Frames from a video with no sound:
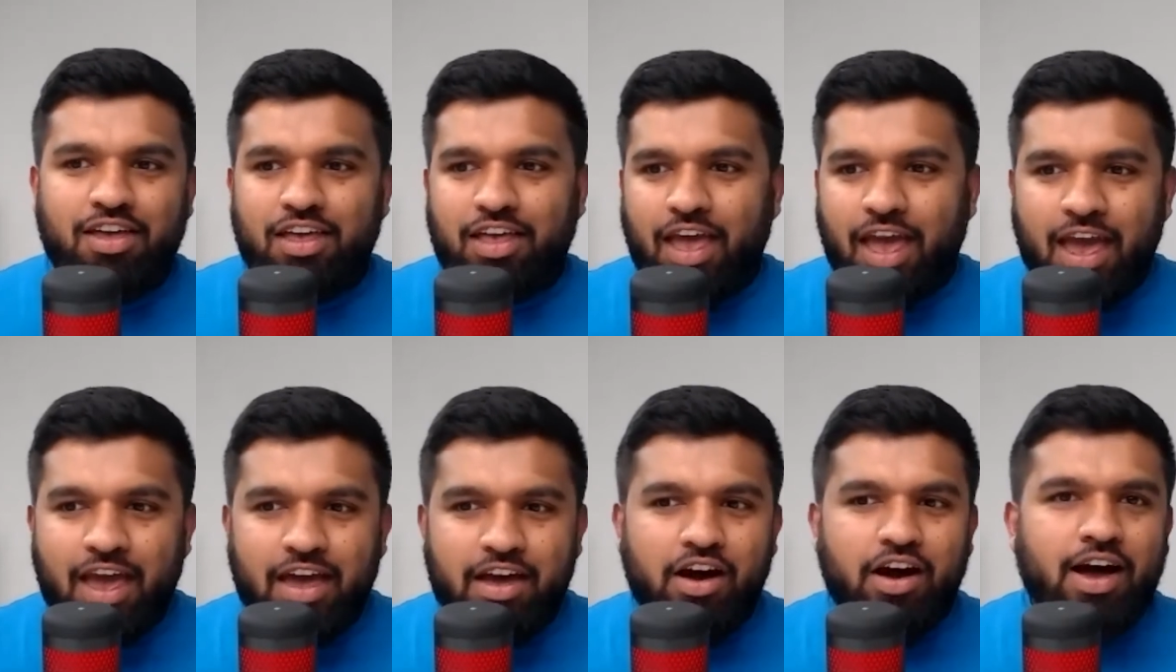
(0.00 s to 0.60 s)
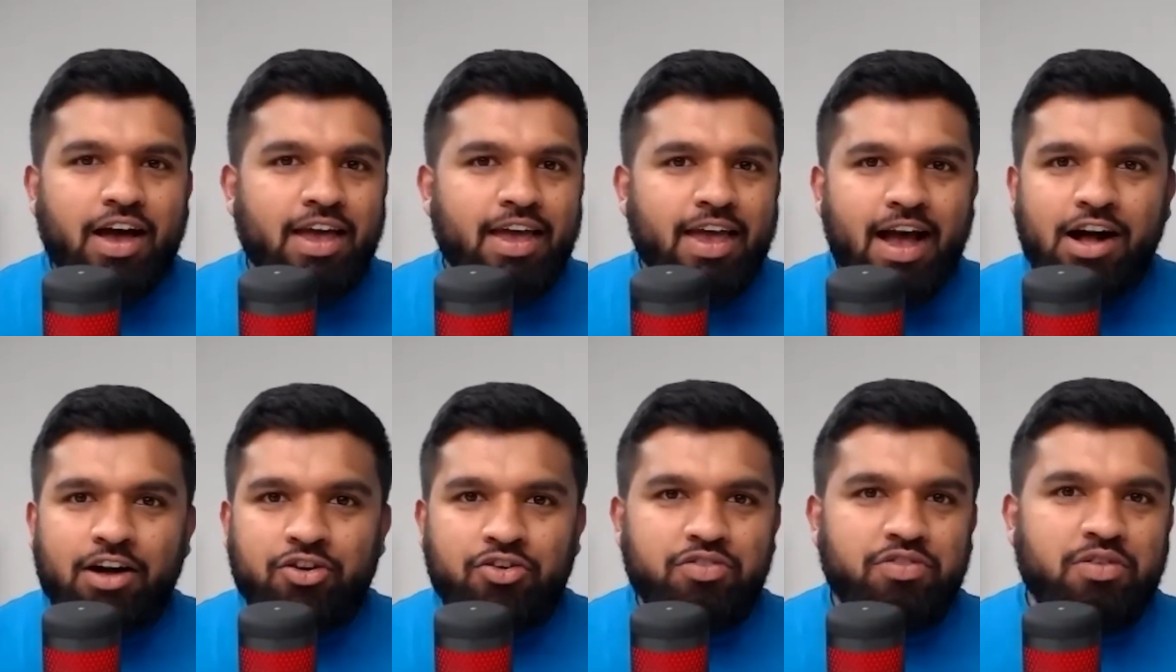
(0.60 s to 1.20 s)
AI
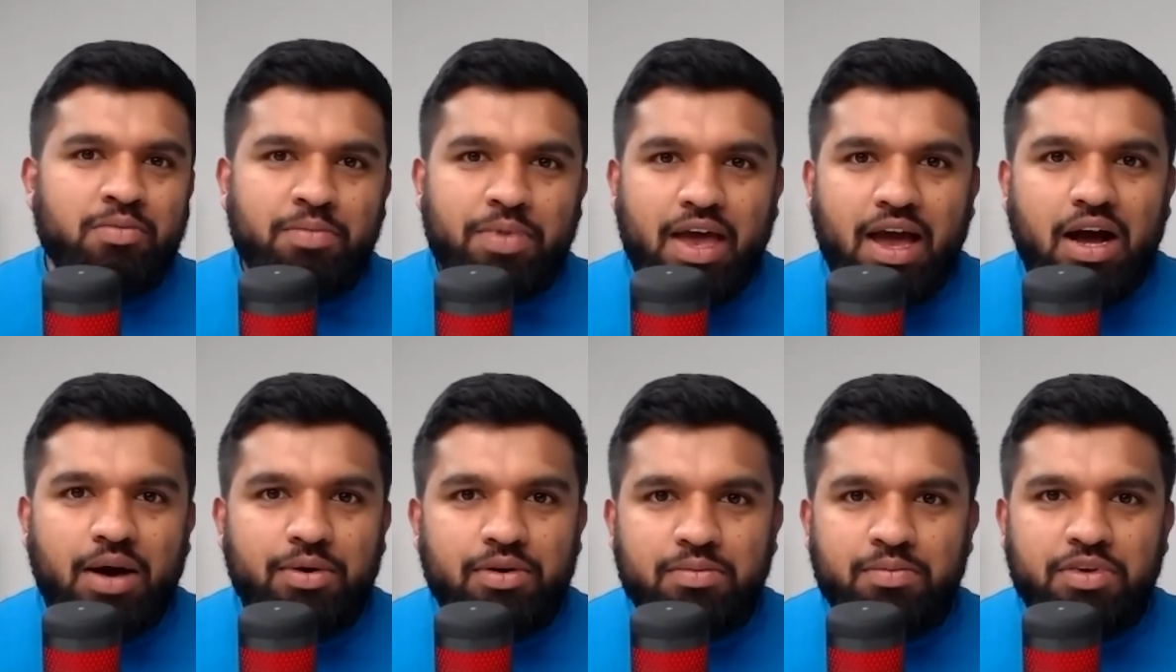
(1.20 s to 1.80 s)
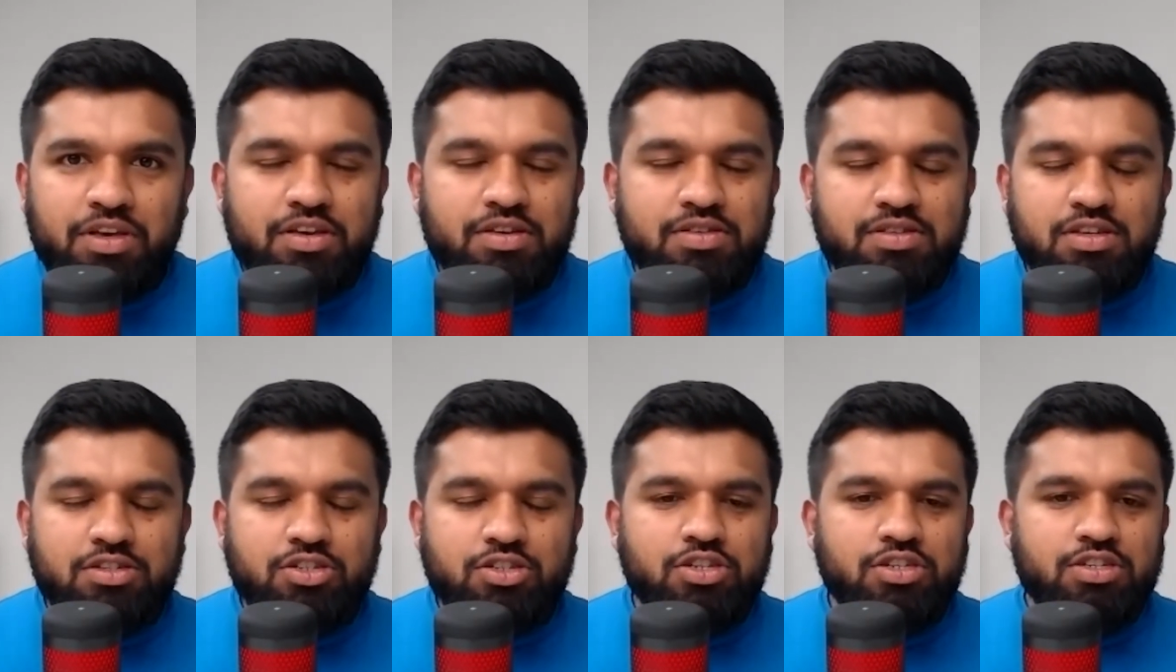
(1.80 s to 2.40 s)
algorithm powered, because
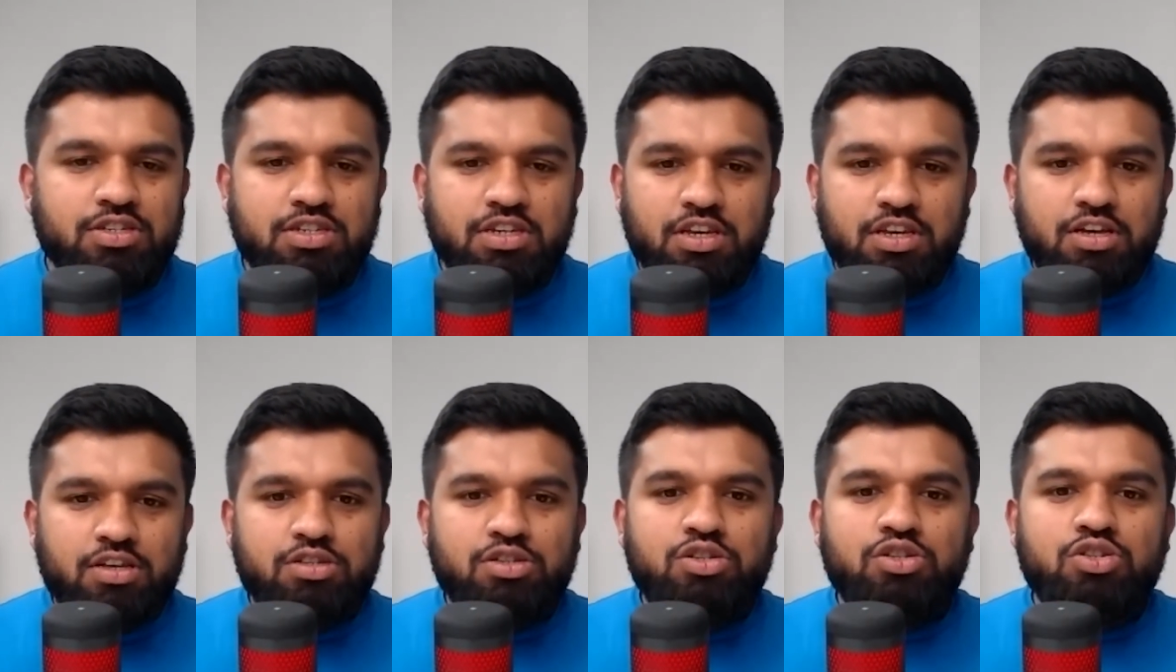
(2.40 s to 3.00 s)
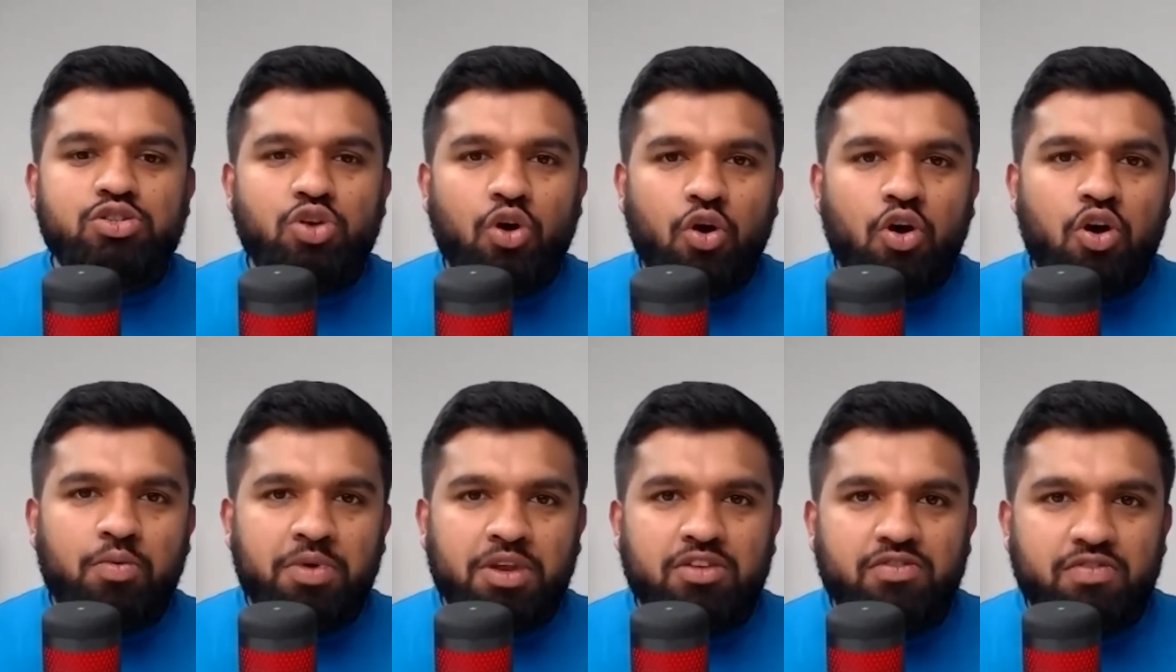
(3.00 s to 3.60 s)
there's just so
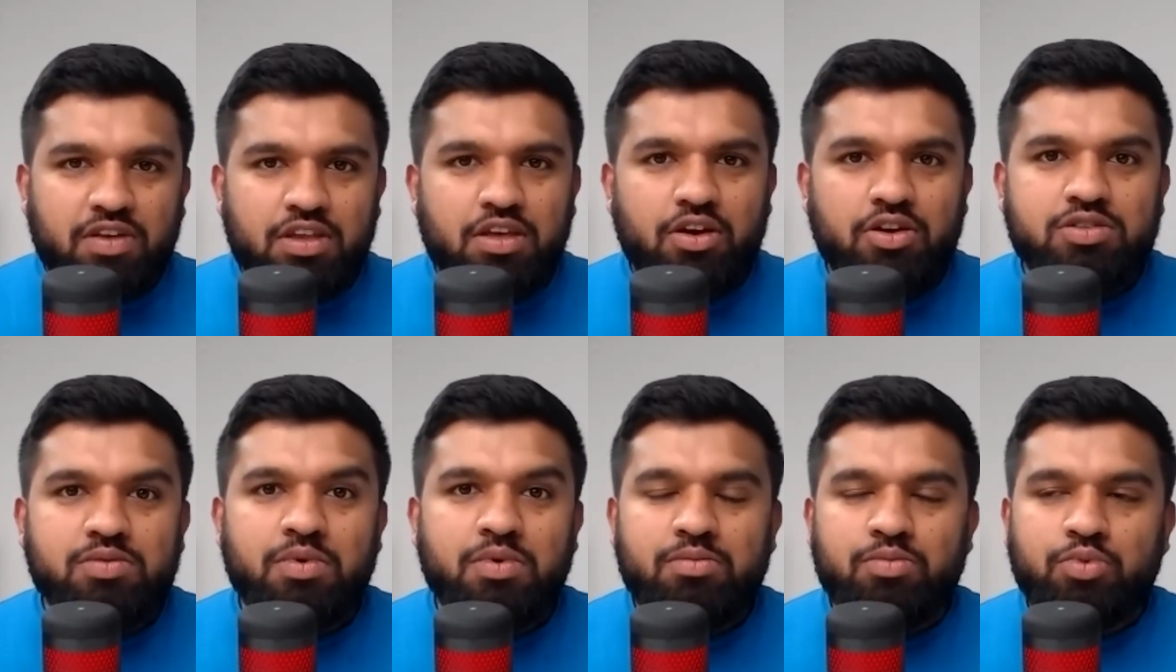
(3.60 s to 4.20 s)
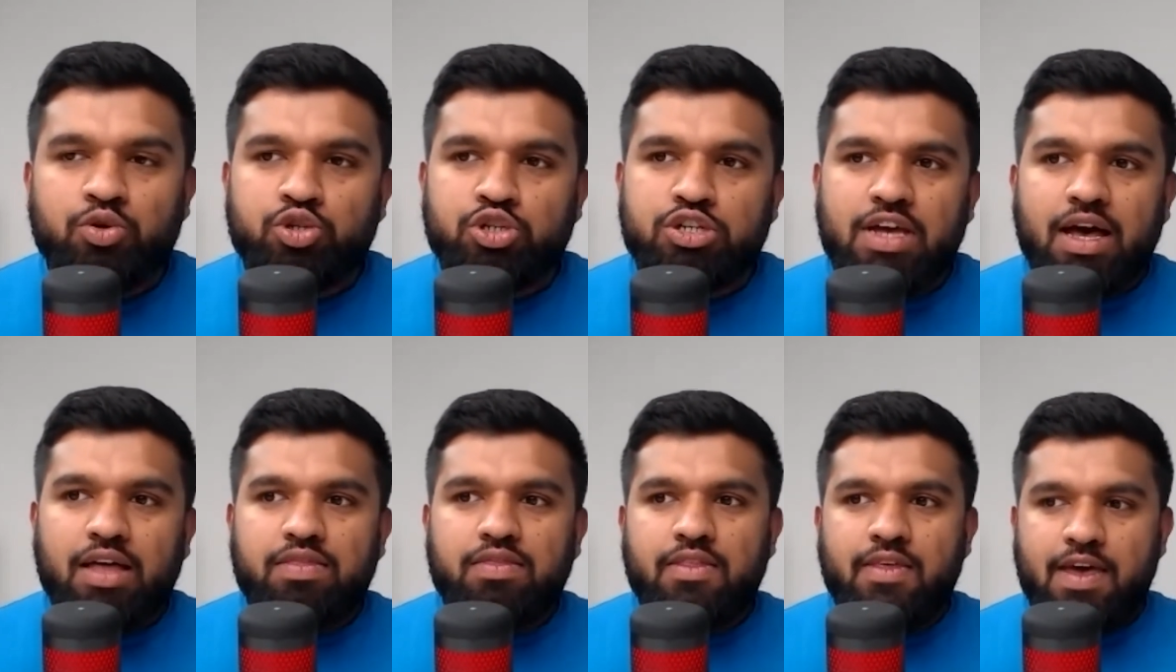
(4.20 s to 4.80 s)
many videos being pushed
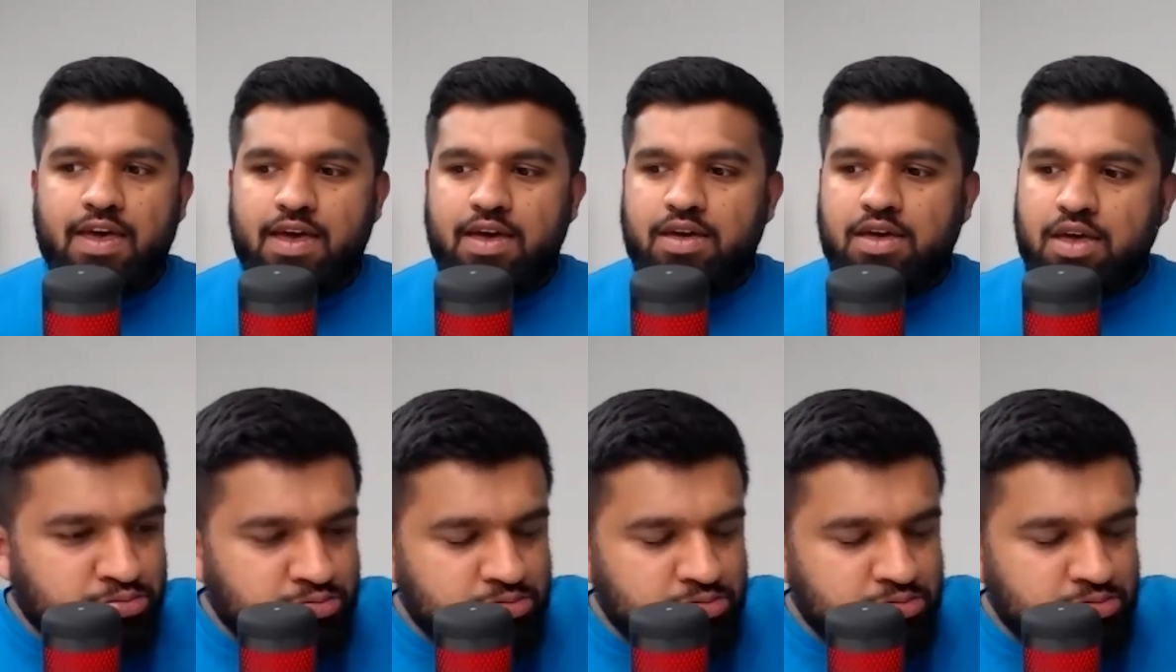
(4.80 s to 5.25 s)
out there.